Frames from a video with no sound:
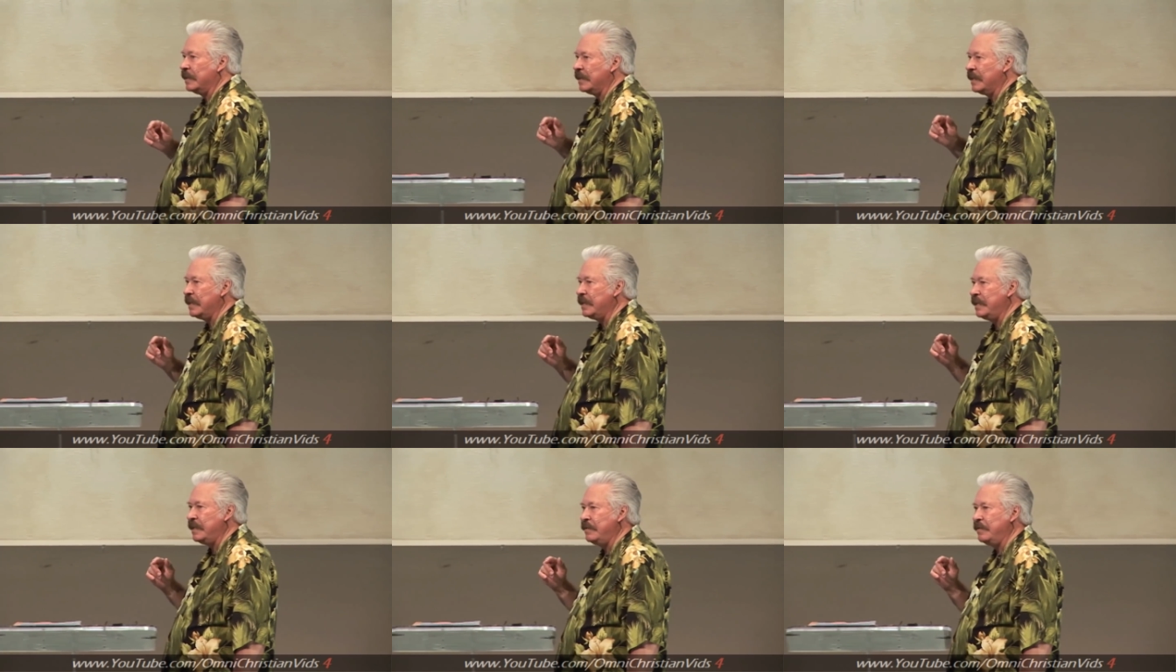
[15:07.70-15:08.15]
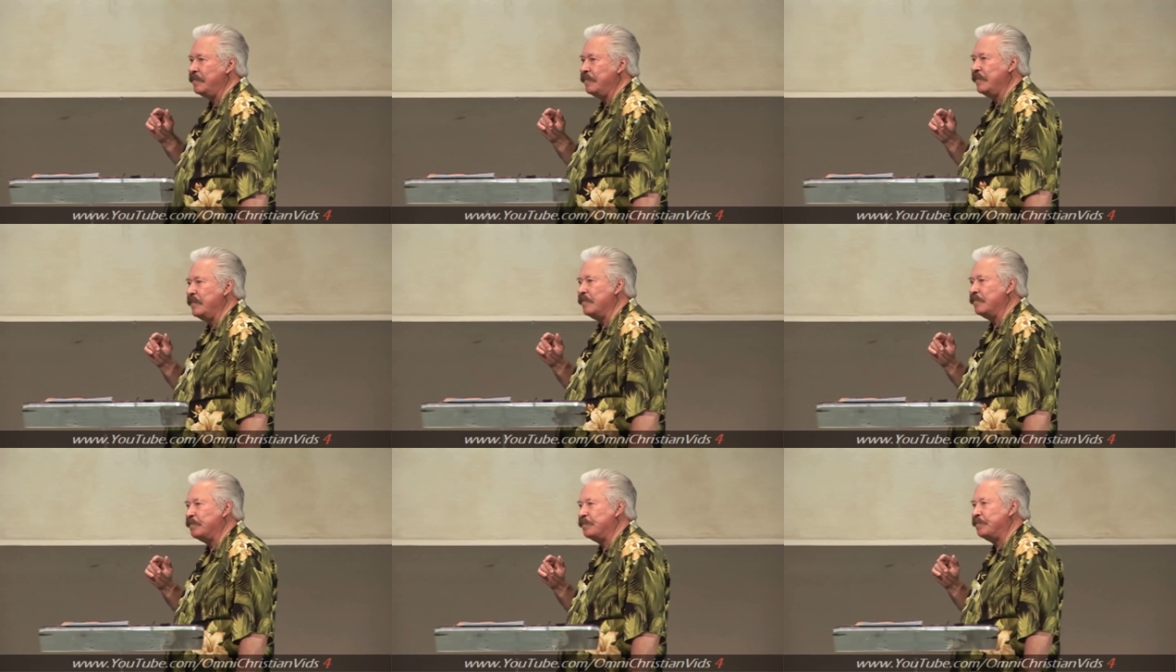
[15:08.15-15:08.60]
he
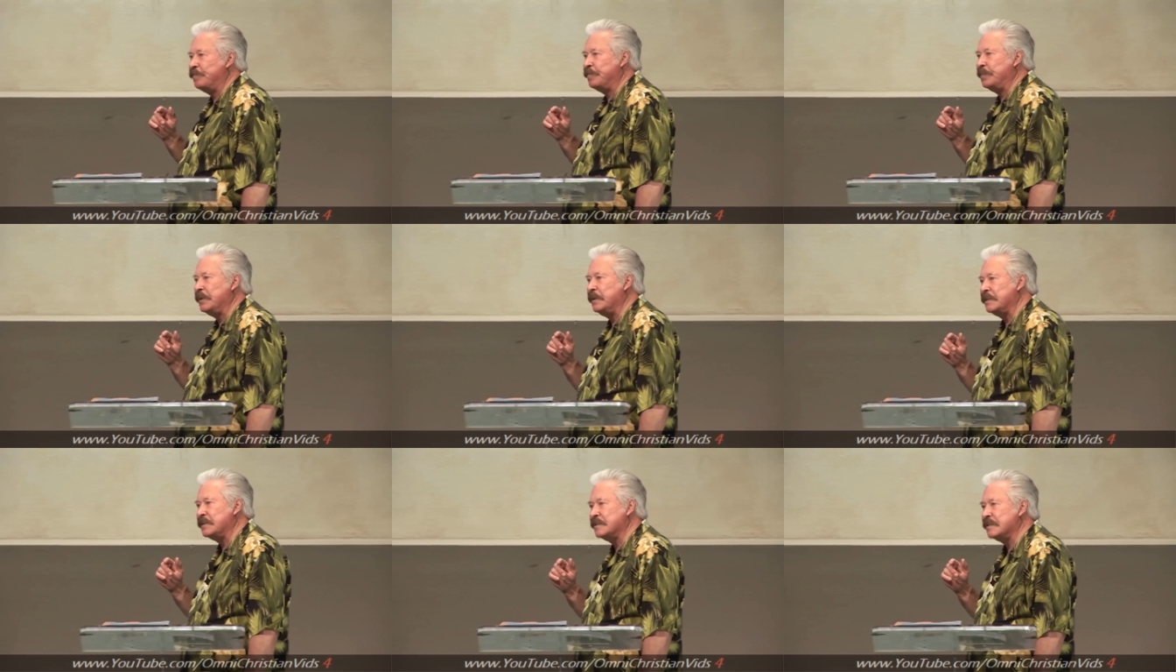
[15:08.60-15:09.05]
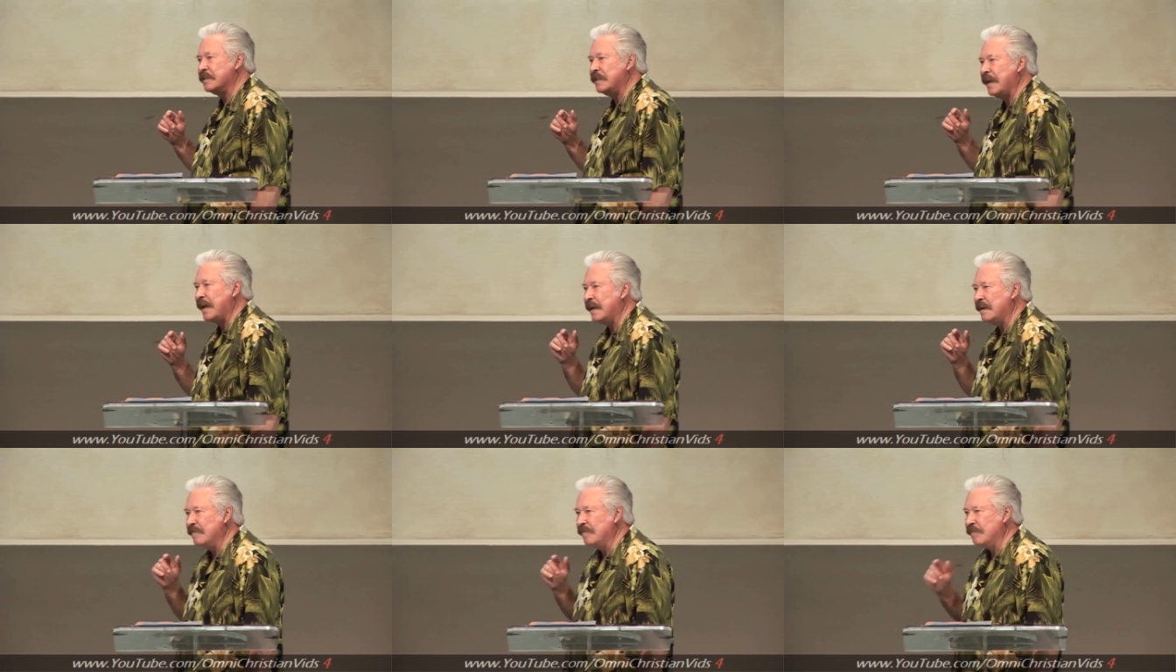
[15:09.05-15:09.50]
puts
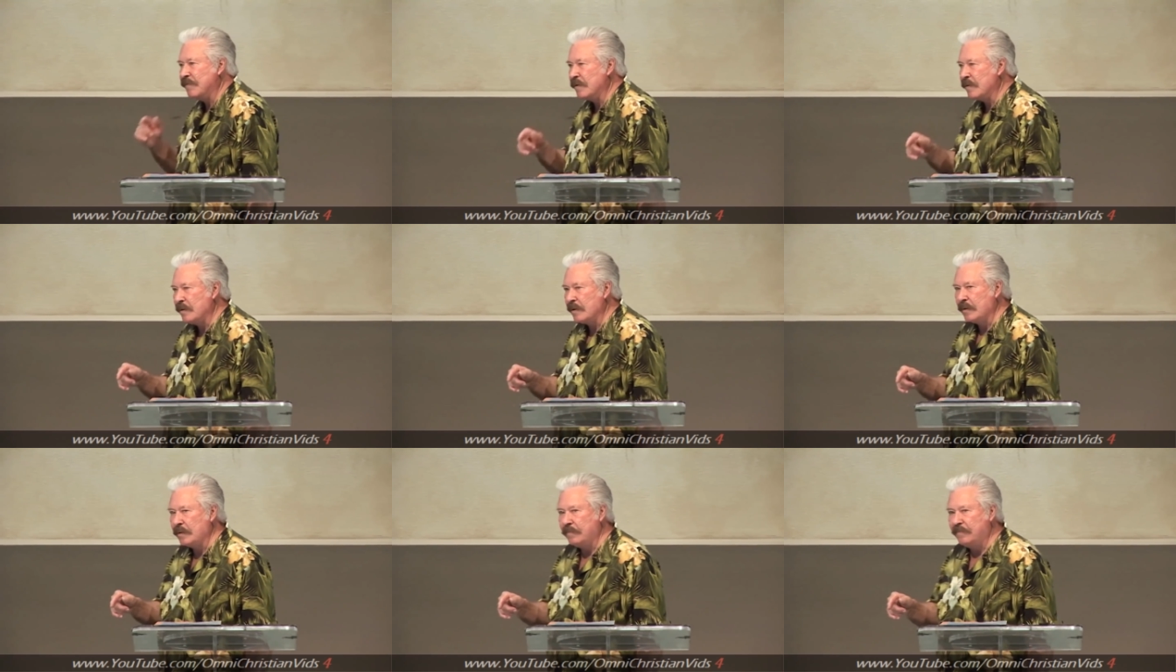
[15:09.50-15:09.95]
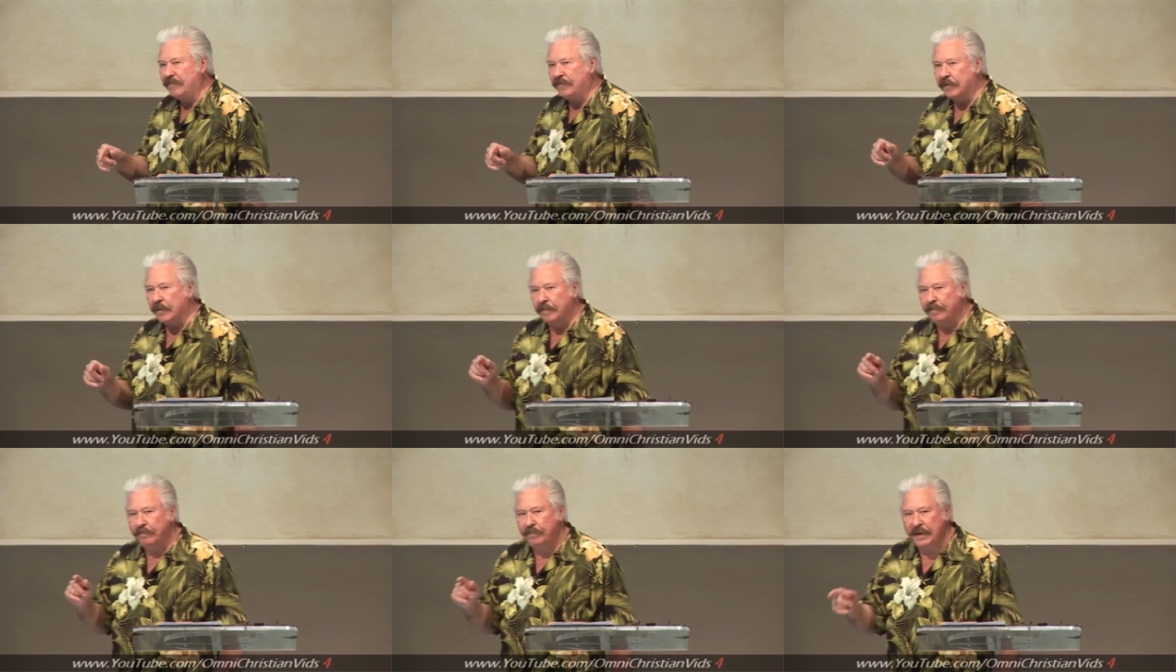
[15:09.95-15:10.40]
that verb
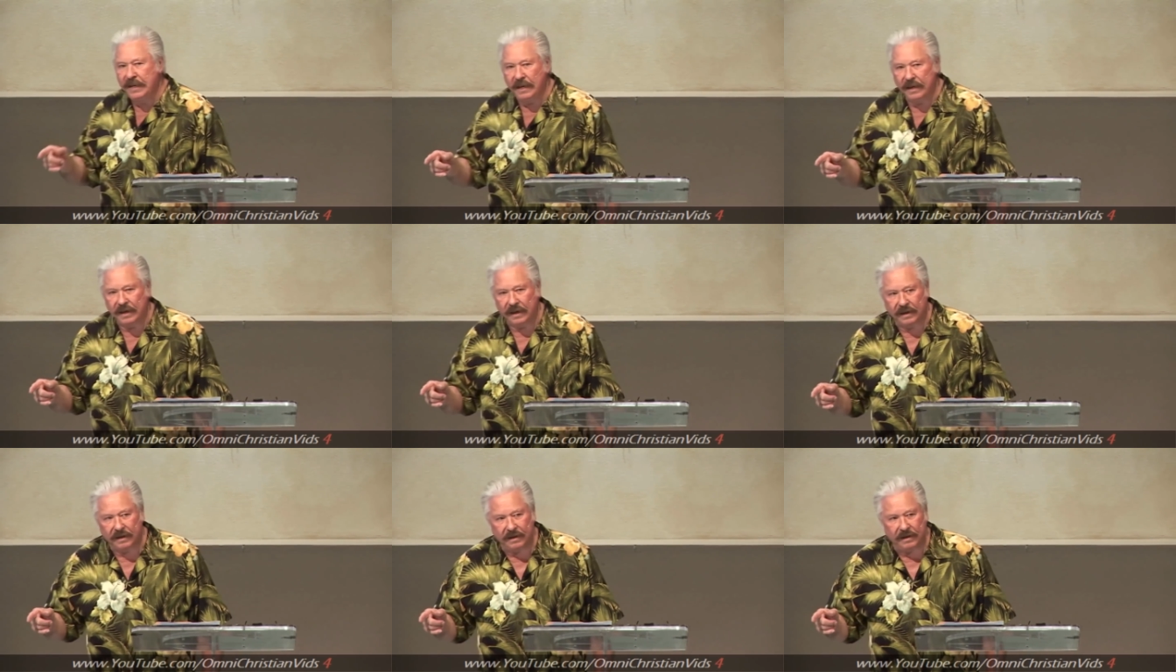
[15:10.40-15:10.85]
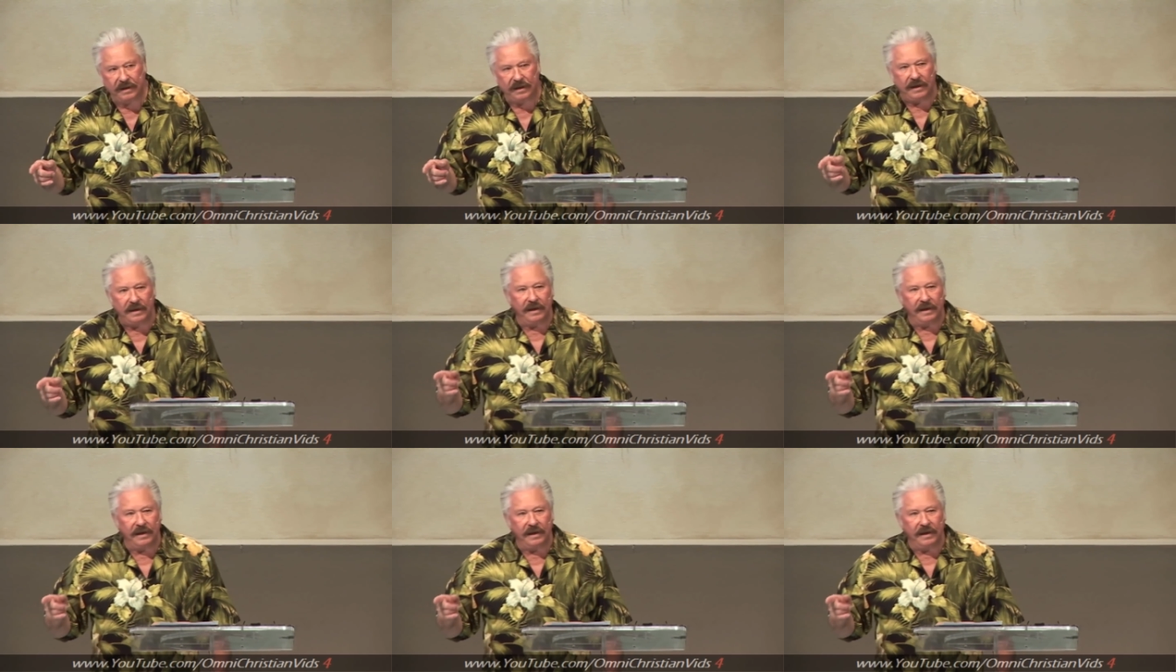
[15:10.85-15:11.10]
for being